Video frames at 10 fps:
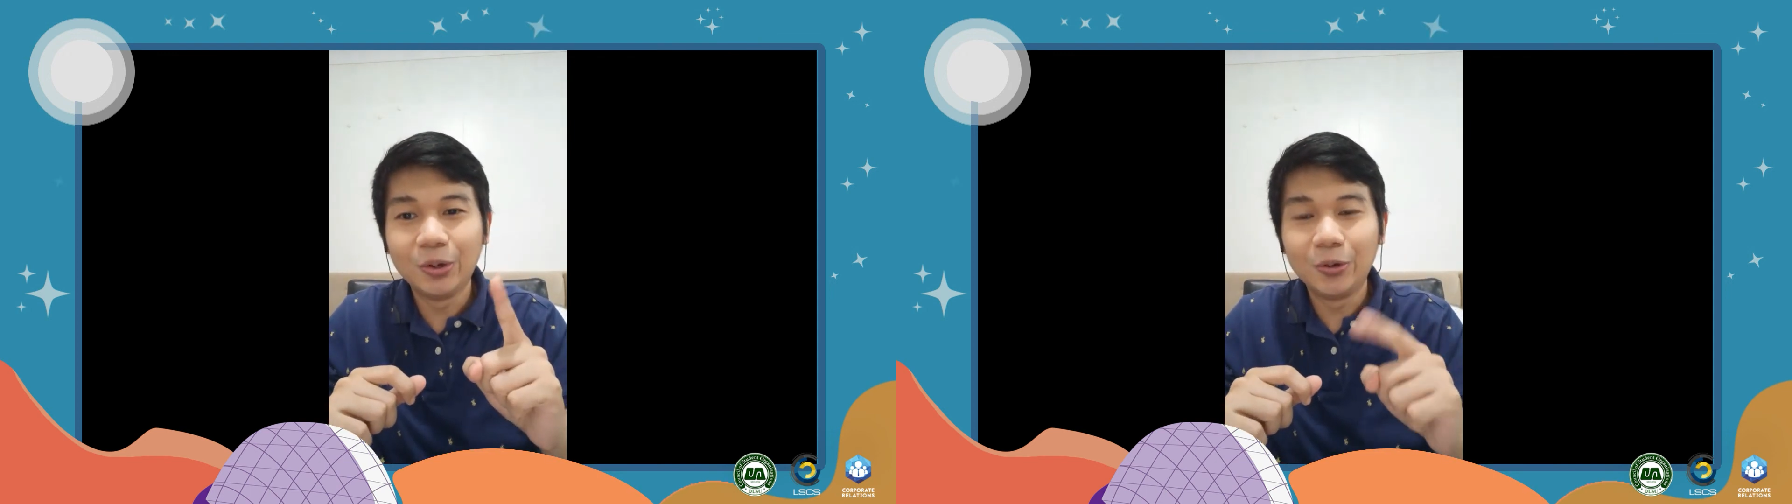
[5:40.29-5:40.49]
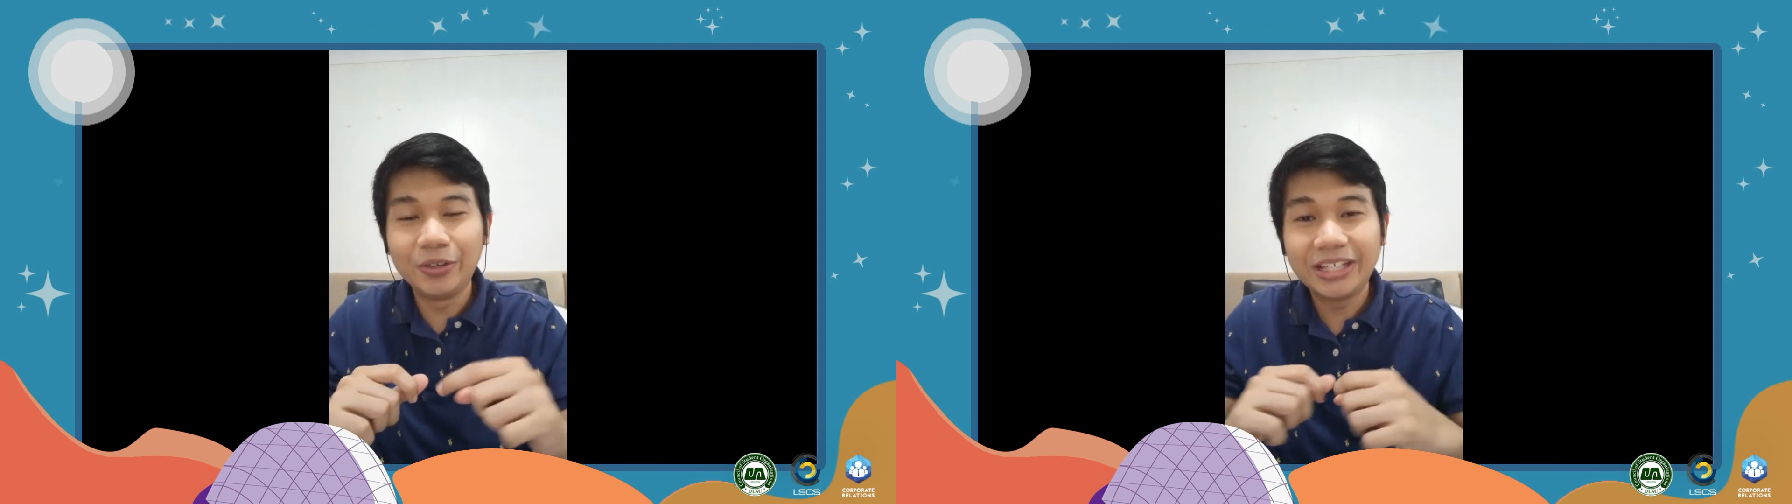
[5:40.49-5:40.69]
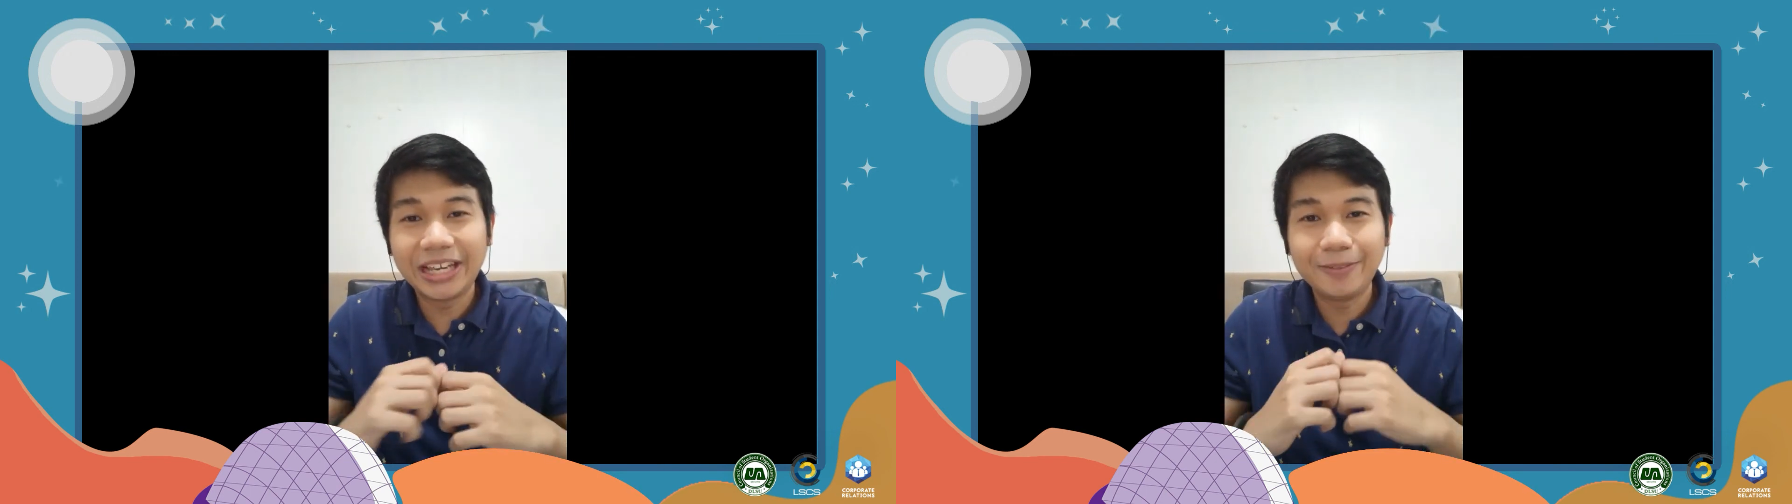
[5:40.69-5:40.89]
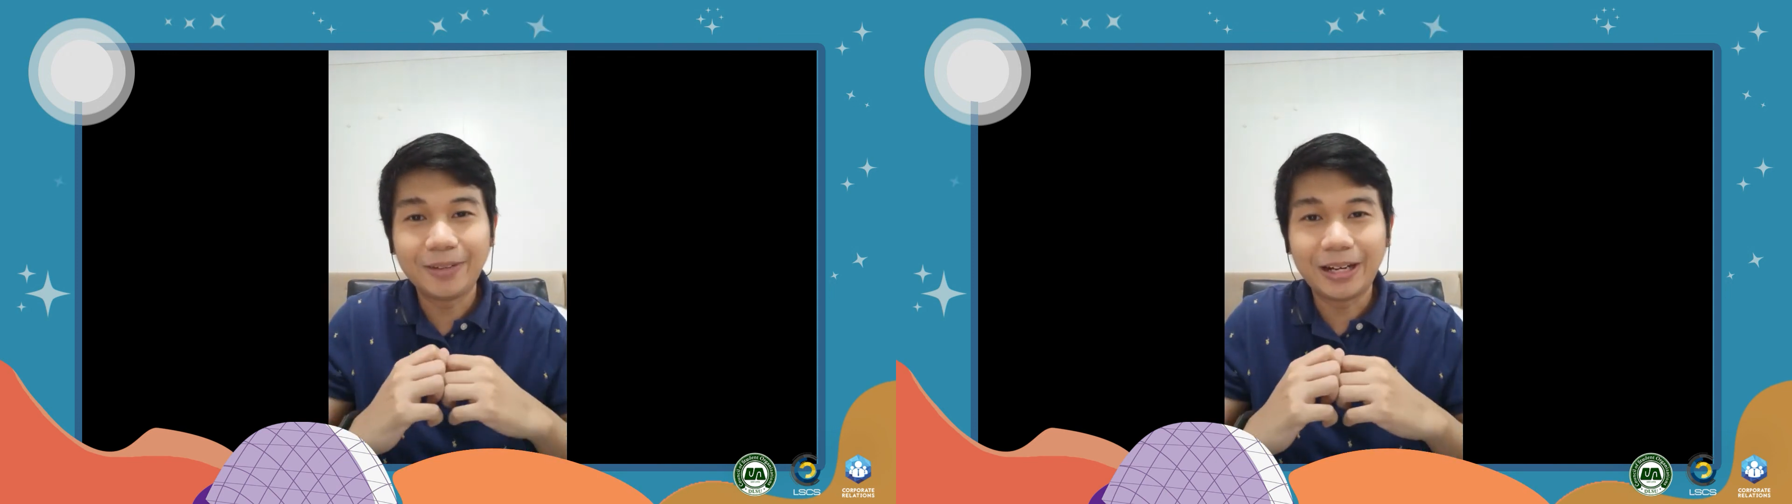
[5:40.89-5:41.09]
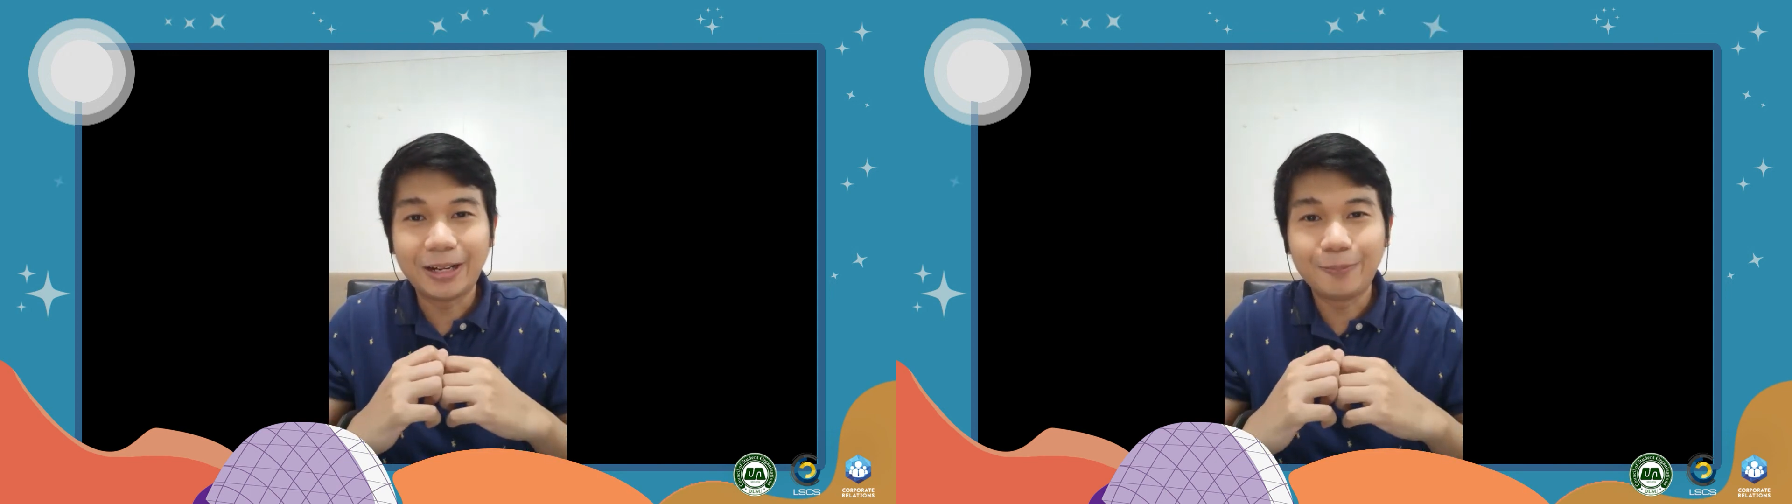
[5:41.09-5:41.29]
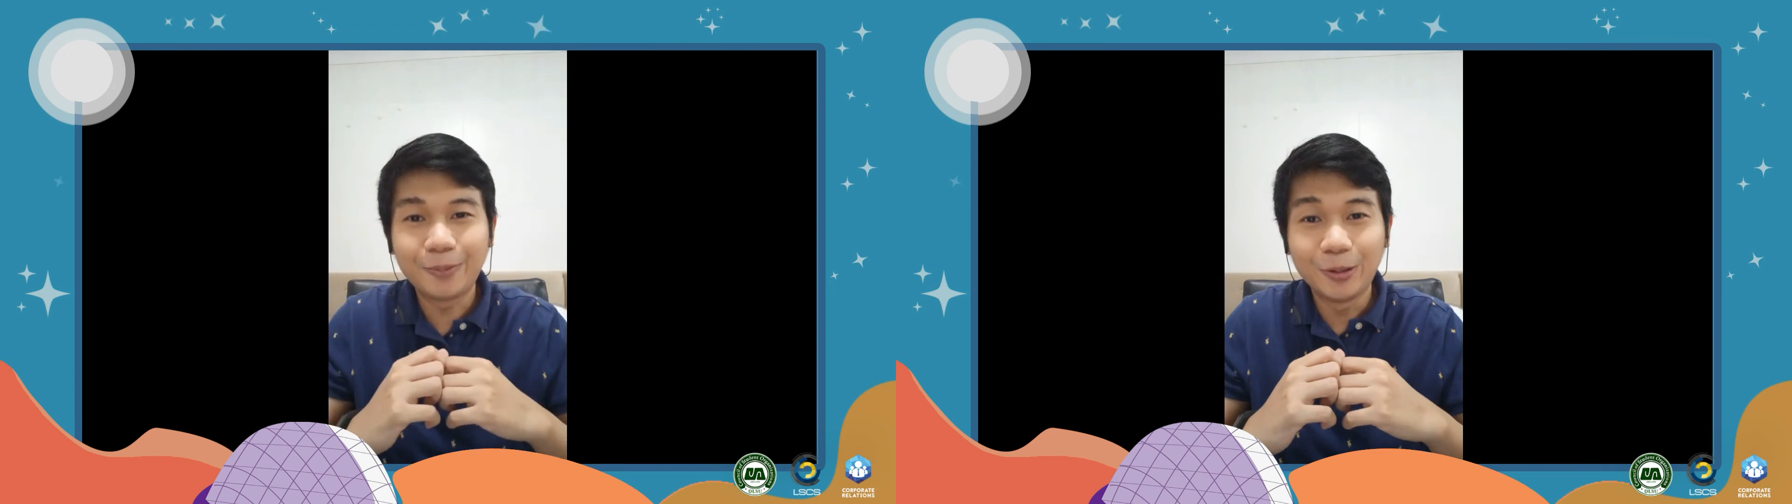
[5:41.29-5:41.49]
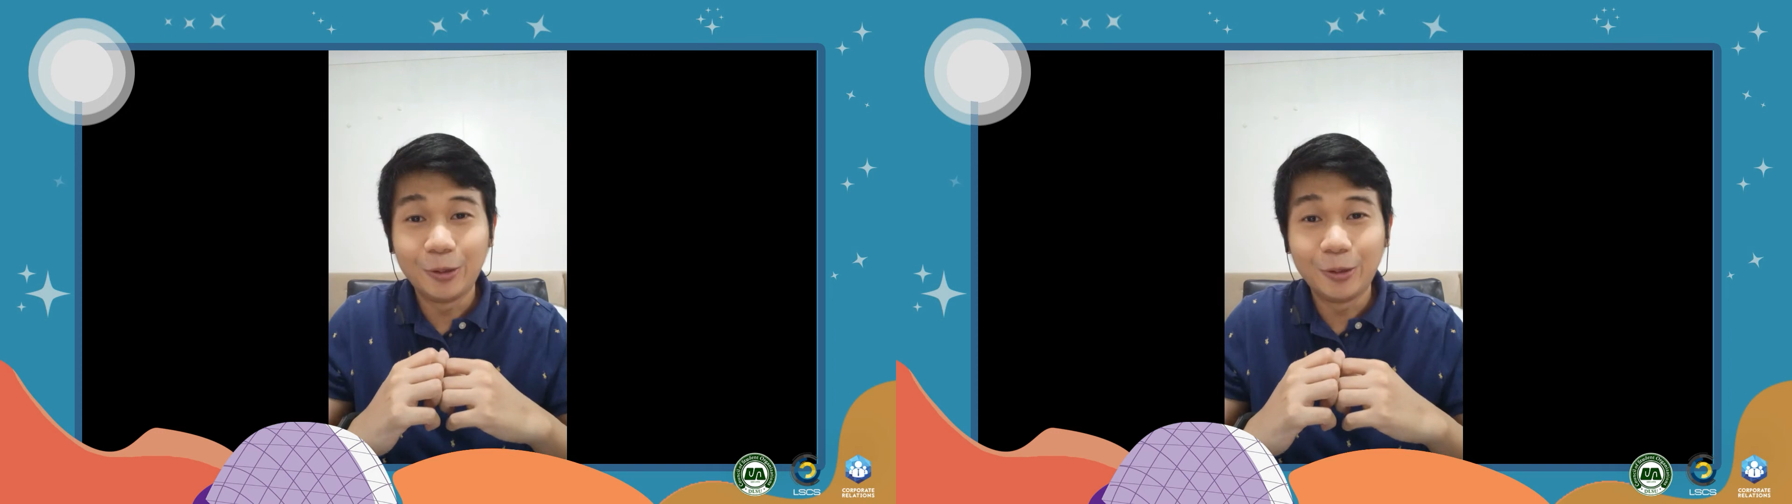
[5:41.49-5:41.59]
we came up